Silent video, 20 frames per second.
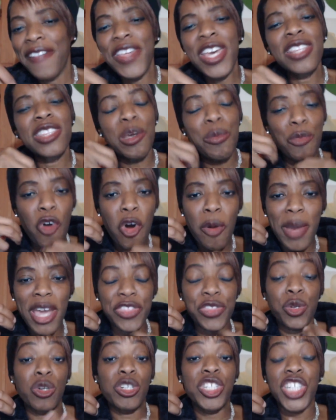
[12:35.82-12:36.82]
And then the more
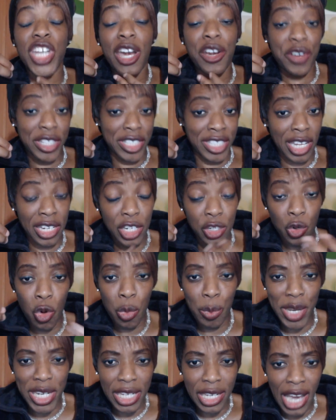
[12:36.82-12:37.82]
my throat chakra started
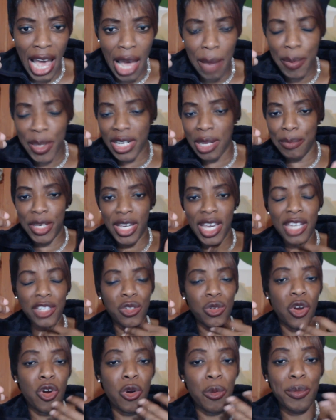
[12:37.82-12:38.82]
opening up and I
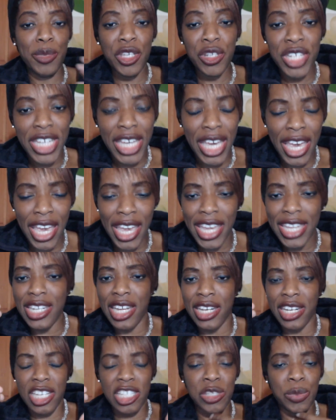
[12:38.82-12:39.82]
began to communicate
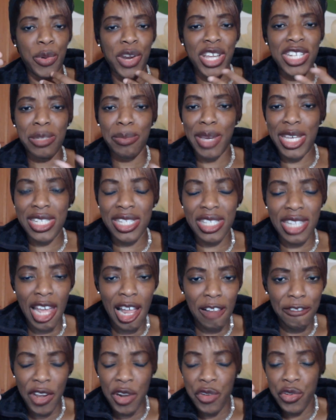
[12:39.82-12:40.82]
and express
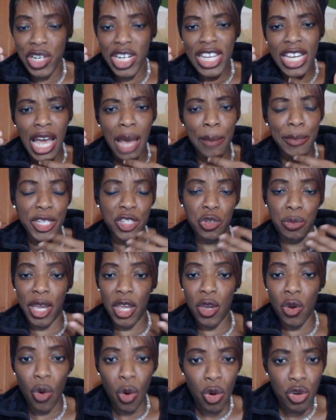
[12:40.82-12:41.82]
myself and really come into
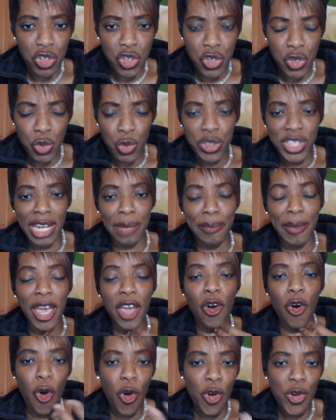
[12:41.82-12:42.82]
my own truth and
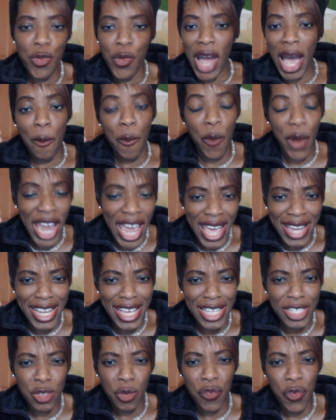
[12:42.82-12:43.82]
my own
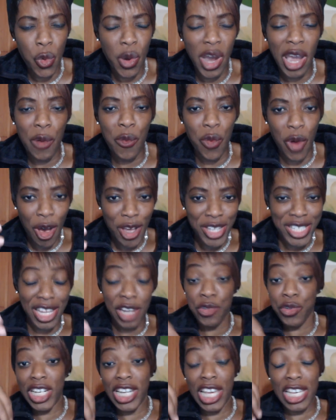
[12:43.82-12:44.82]
awareness of who I was
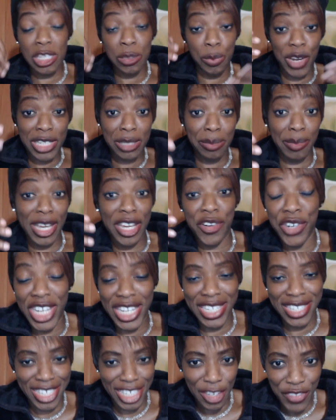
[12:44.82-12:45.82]
and really express my
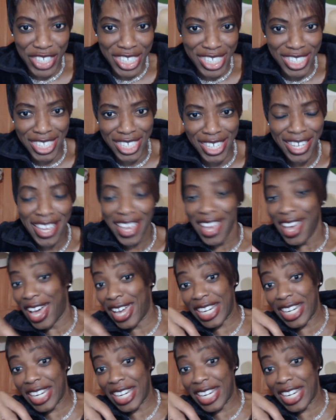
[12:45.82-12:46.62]
creativity